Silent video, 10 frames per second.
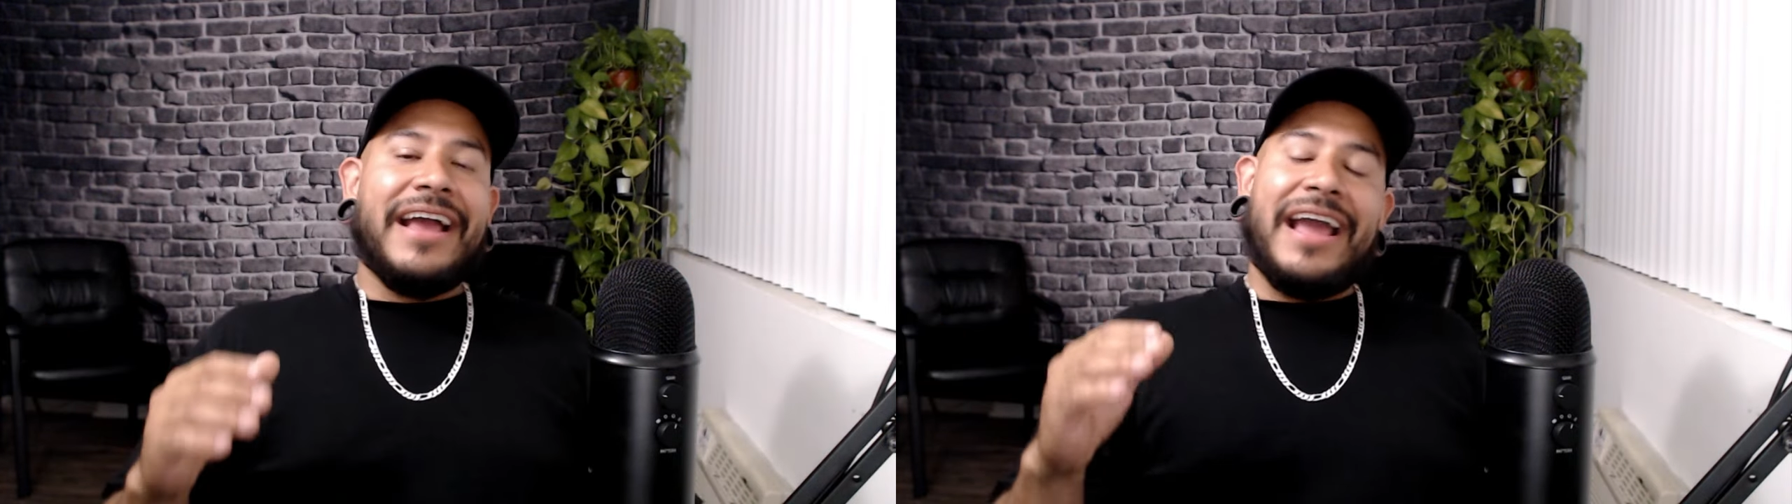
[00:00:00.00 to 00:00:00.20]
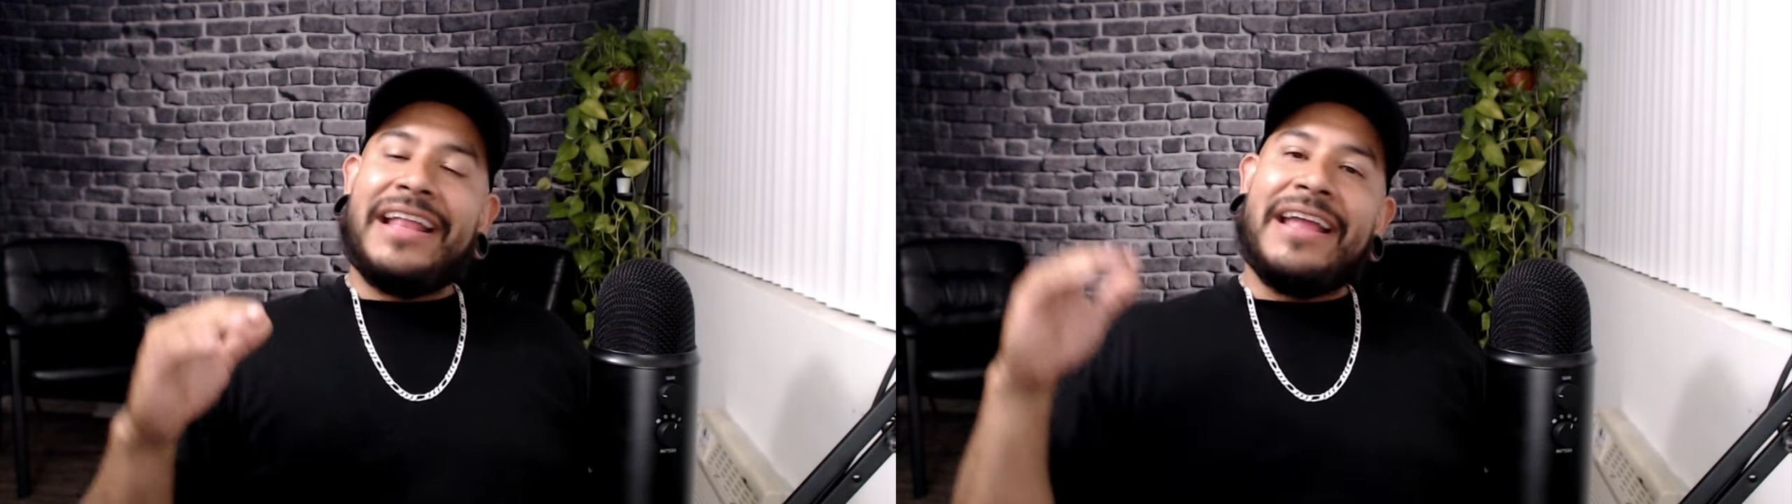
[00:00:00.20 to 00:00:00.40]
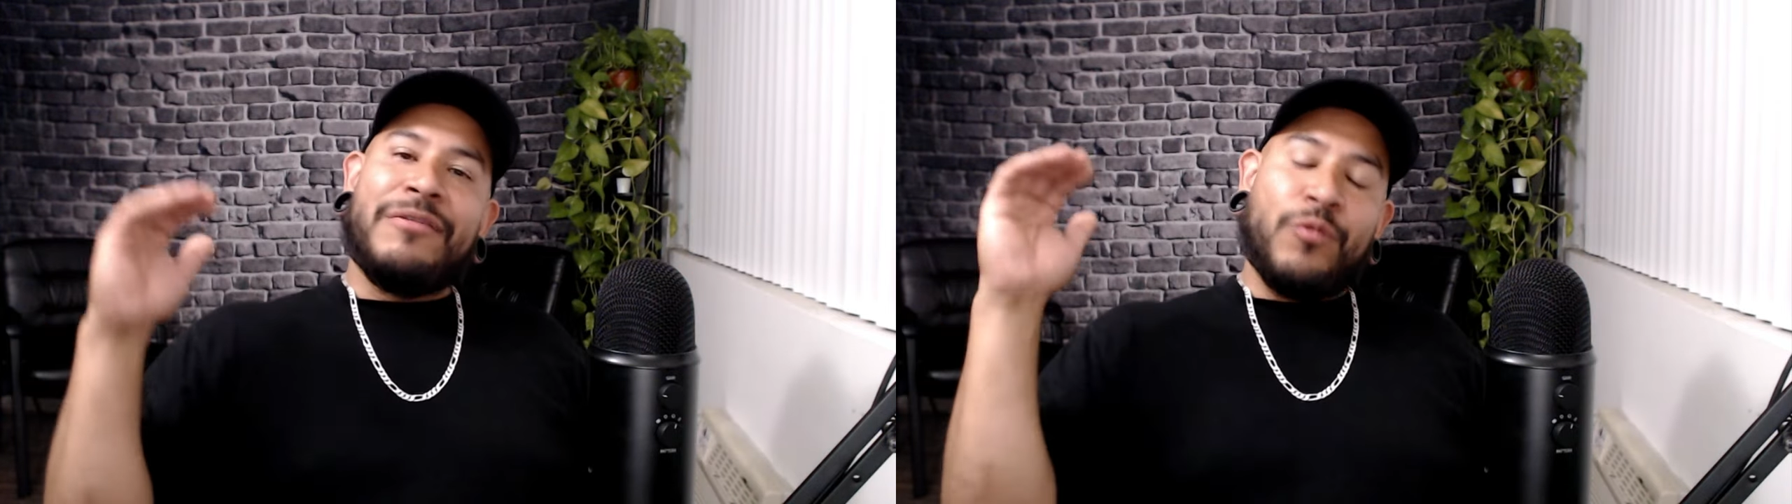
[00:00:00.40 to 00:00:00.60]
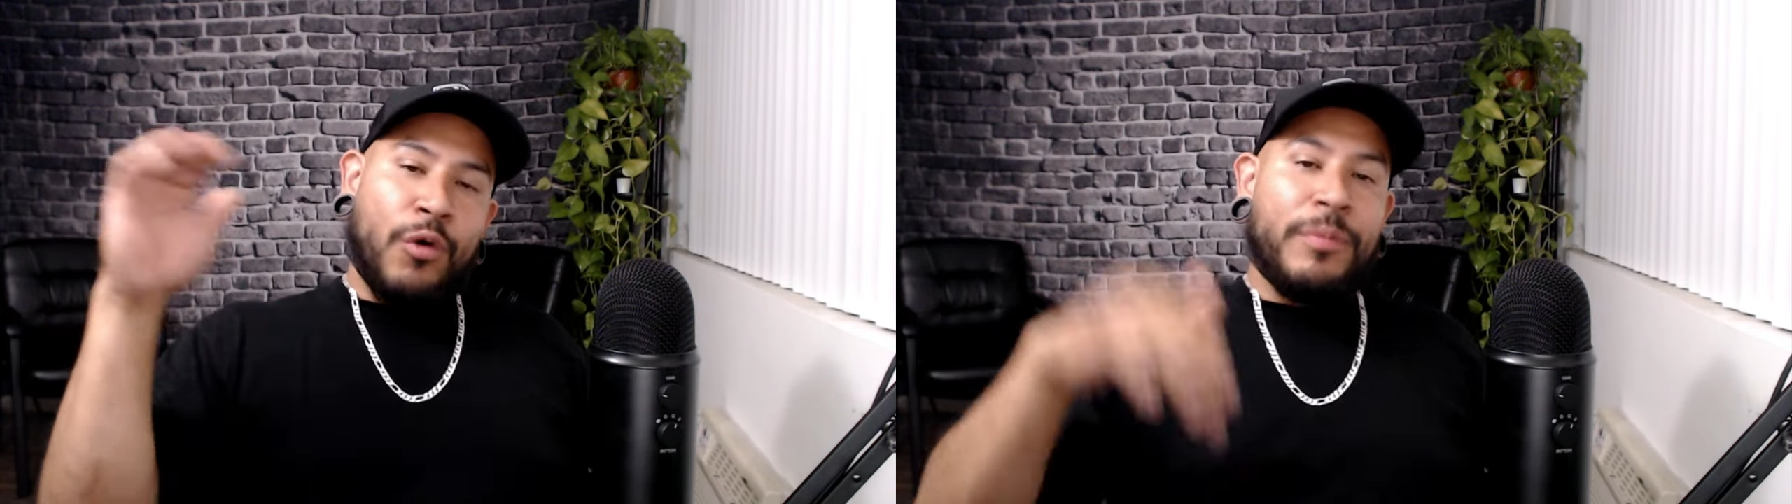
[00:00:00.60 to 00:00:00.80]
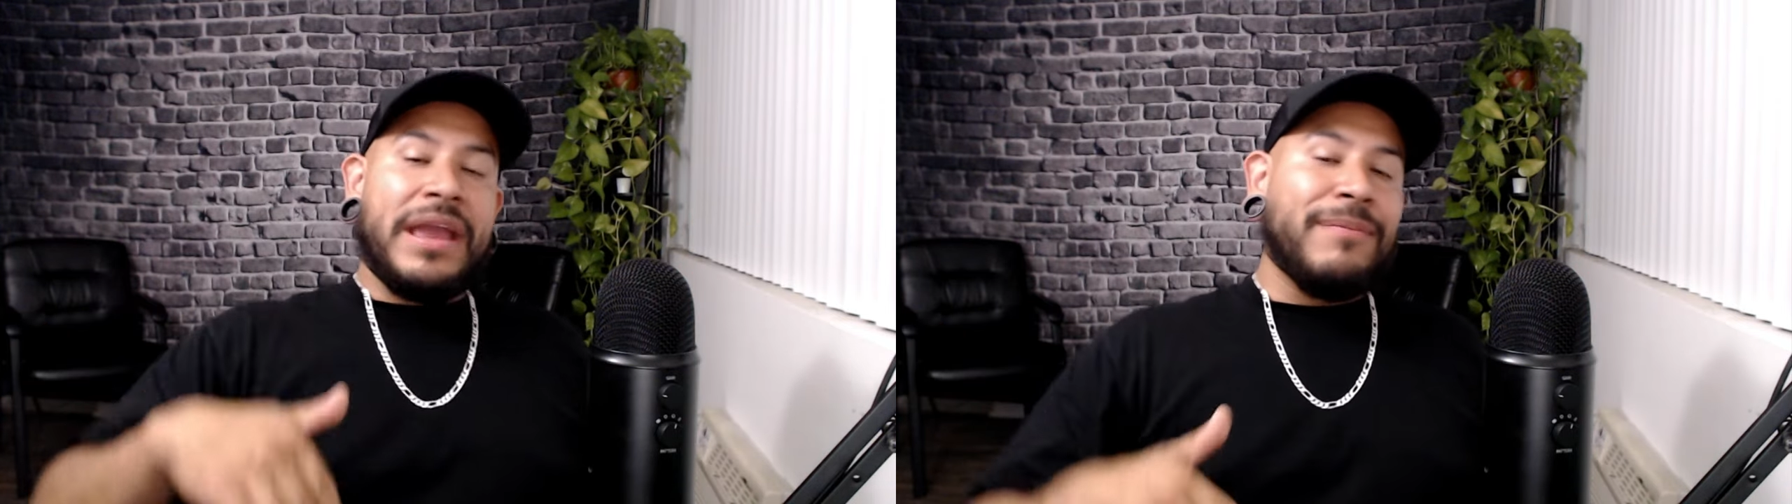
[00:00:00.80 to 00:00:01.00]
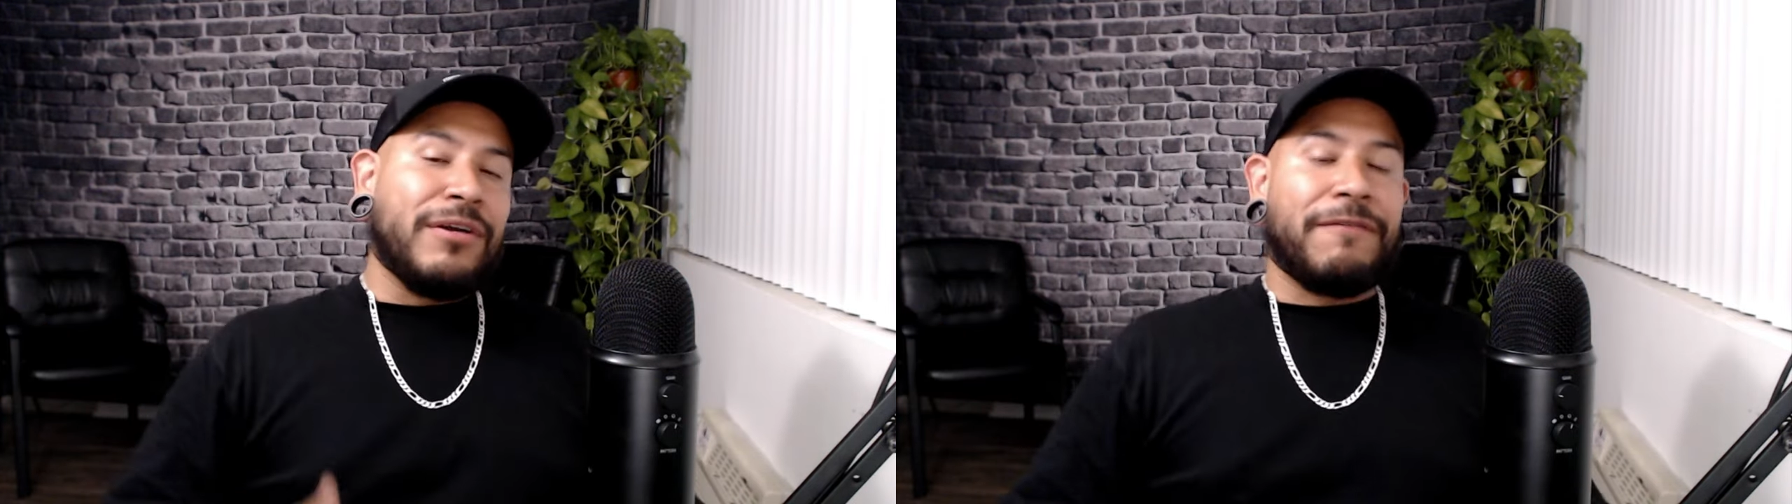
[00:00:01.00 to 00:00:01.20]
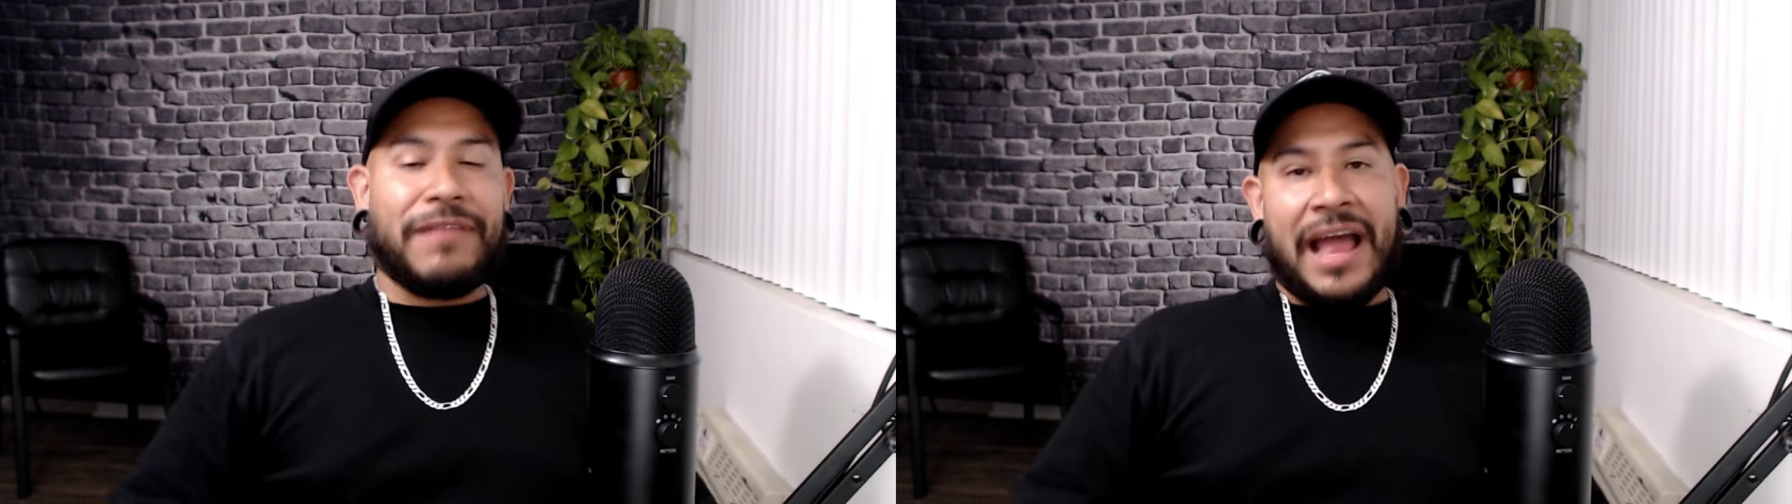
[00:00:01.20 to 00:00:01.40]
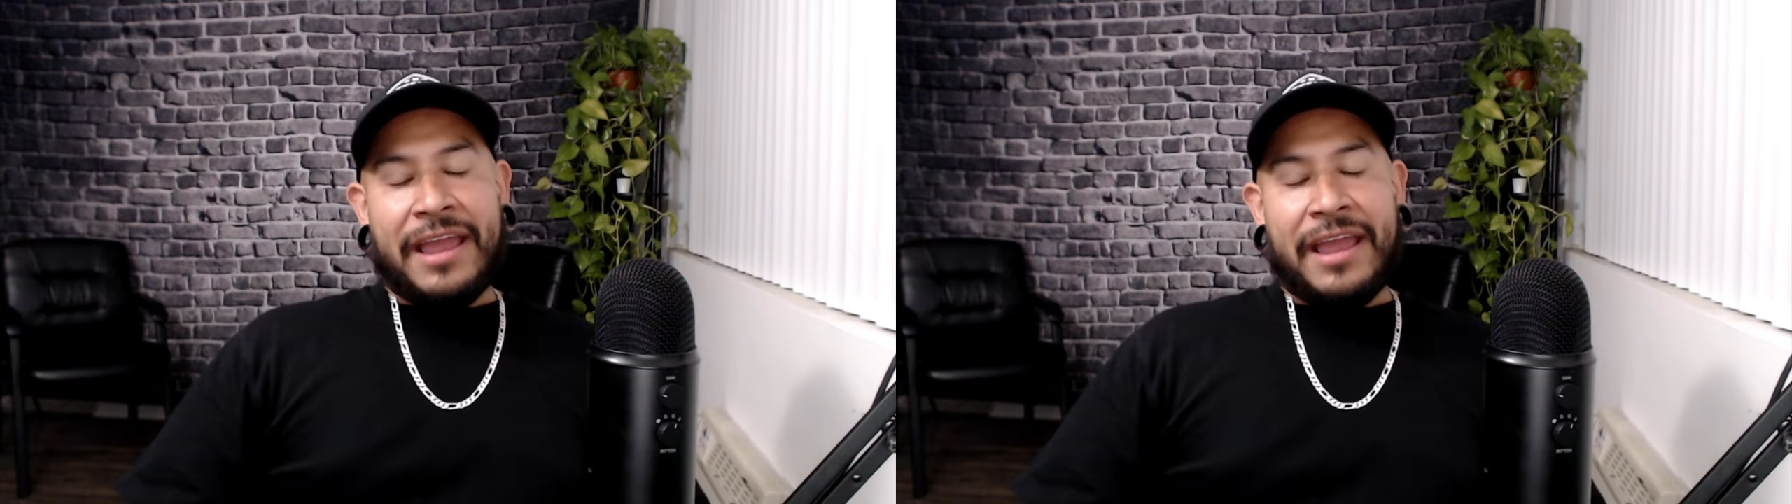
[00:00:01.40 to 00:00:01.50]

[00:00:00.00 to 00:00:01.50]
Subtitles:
and then we'll be able to fly